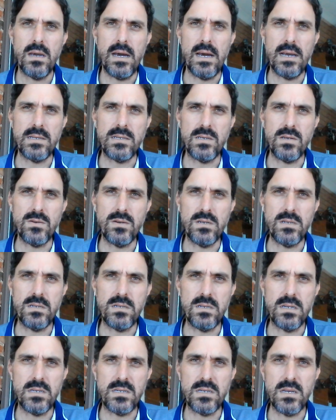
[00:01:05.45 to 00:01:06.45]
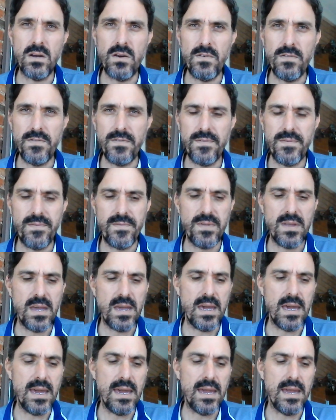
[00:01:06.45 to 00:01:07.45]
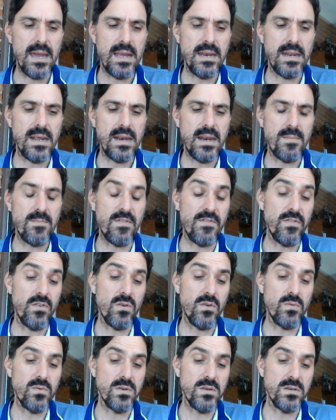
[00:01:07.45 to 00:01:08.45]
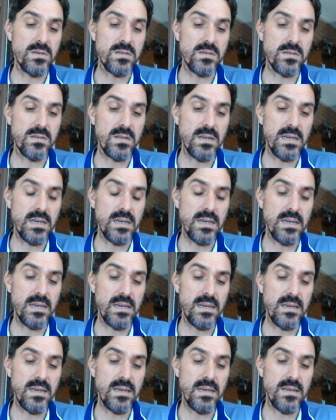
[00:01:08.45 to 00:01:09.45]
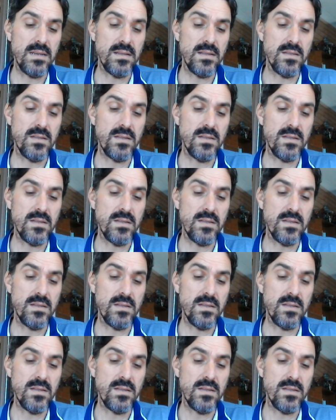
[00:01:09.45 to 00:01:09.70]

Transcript: series itself, and number four was the